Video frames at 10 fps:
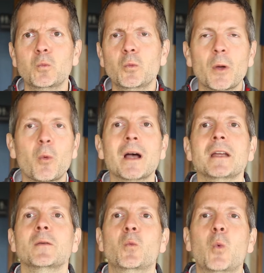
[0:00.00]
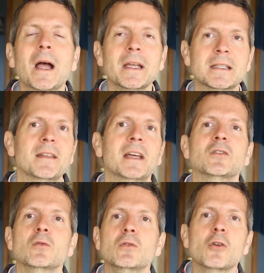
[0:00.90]
you know, why is it that
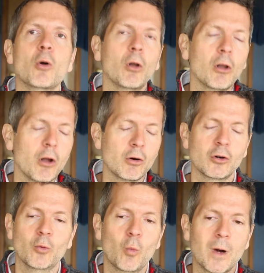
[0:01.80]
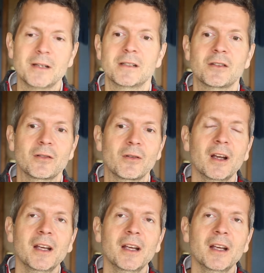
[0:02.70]
you no longer want to